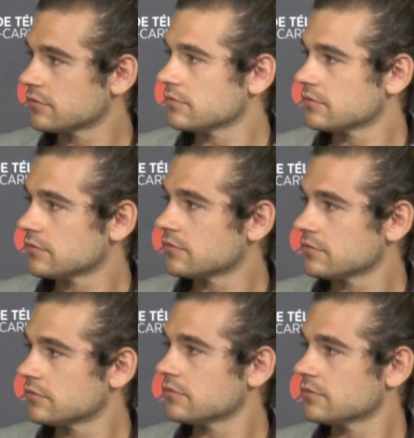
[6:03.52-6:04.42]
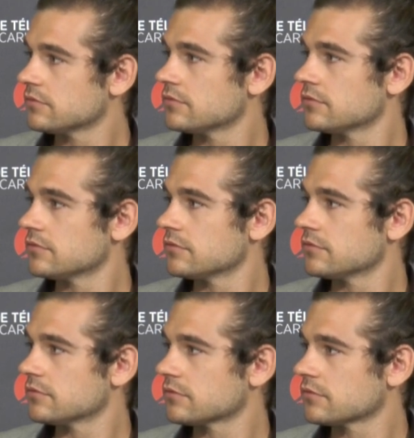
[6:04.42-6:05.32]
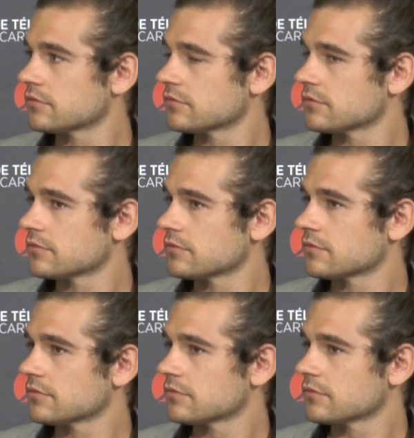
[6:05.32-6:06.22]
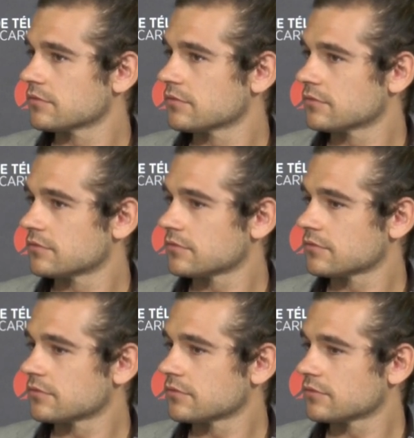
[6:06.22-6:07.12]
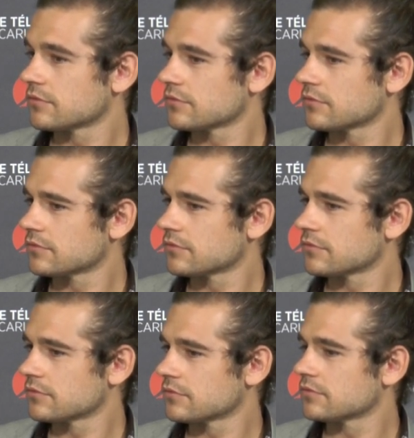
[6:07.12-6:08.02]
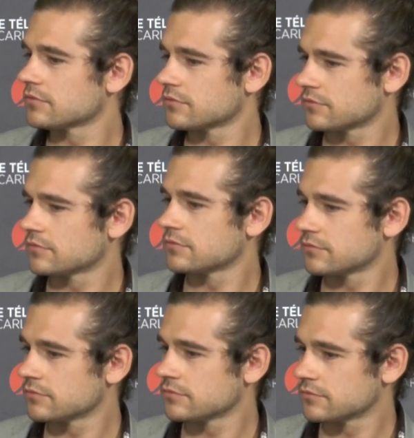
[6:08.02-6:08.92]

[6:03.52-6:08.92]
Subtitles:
No words are spoken by the person on screen.